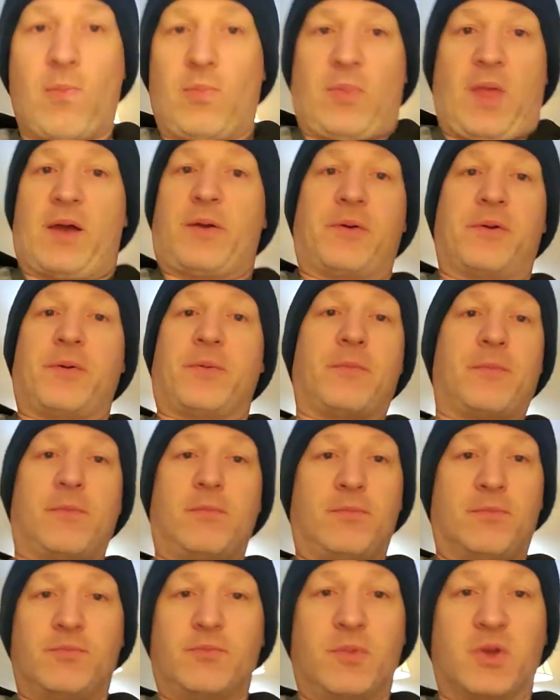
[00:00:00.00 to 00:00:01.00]
I don't know,
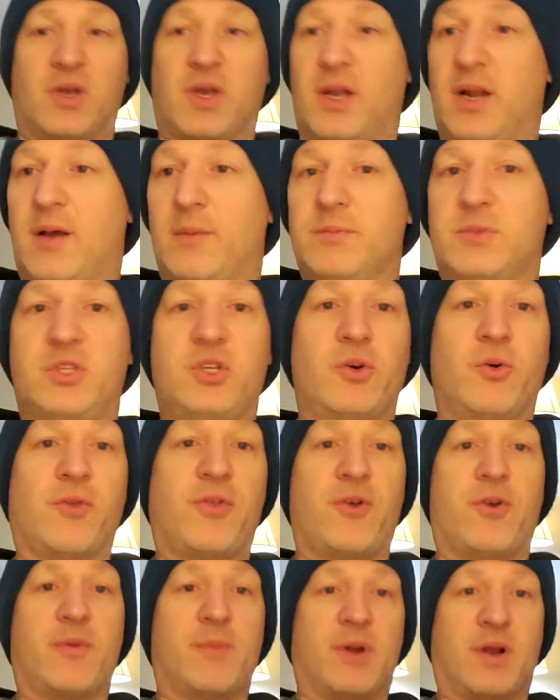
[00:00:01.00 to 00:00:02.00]
looking up
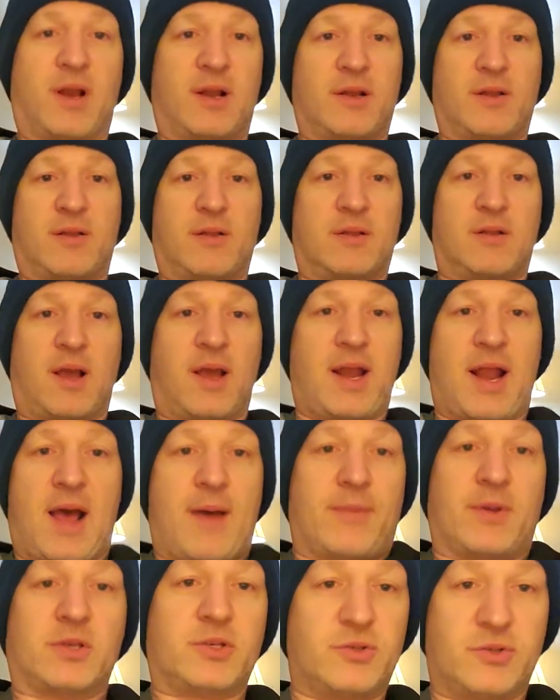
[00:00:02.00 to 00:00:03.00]

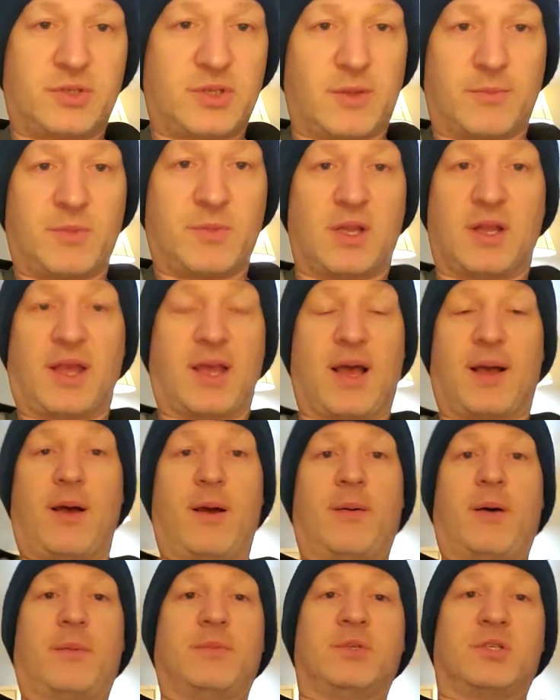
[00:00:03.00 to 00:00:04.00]
geothermodynamics or something. Like
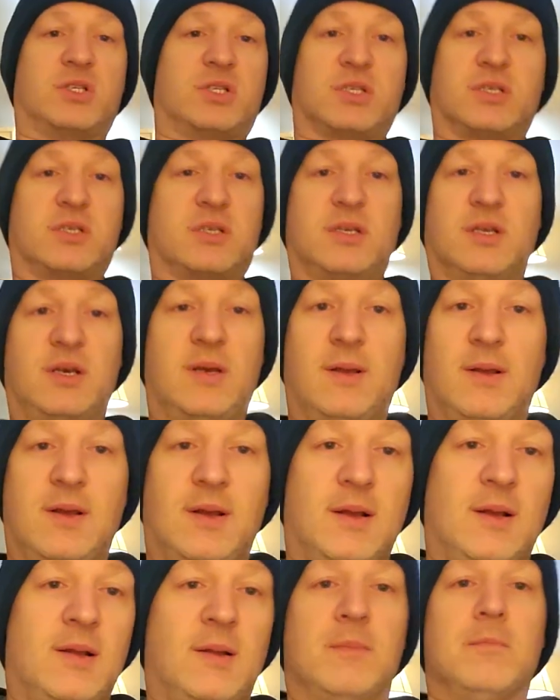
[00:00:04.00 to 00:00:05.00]
I'm just
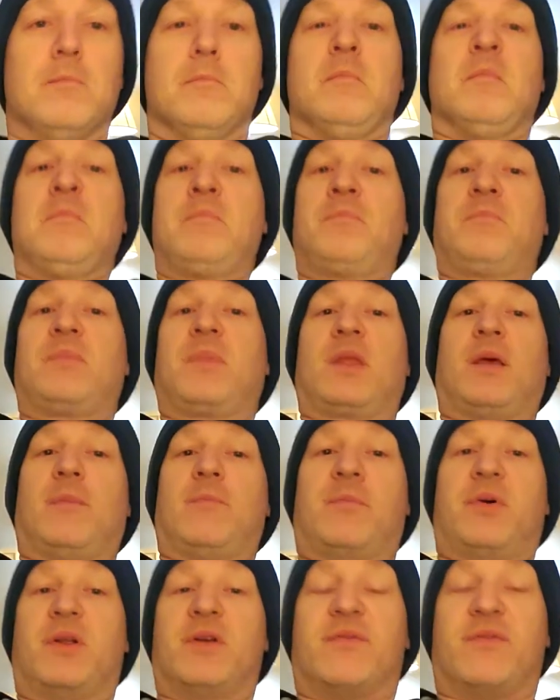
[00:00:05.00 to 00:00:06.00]
a
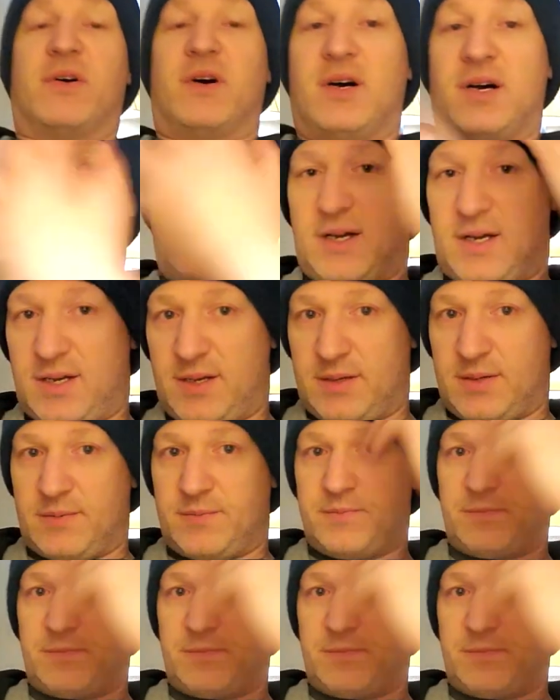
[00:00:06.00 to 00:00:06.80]
bit of a,